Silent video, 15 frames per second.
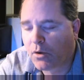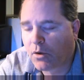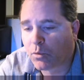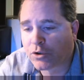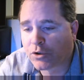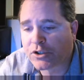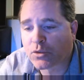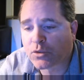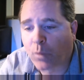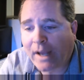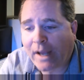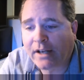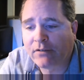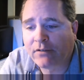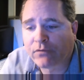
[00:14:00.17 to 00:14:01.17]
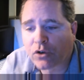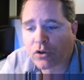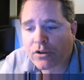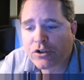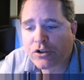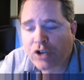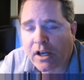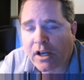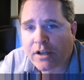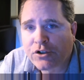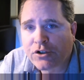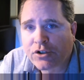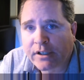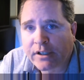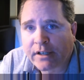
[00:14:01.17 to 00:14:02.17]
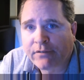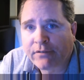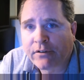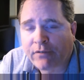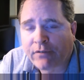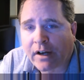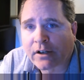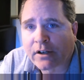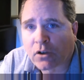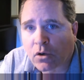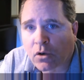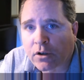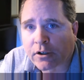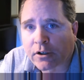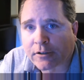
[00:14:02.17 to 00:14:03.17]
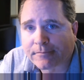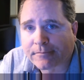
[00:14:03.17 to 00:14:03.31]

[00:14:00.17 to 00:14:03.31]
We're just waiting for the judge to give the final order.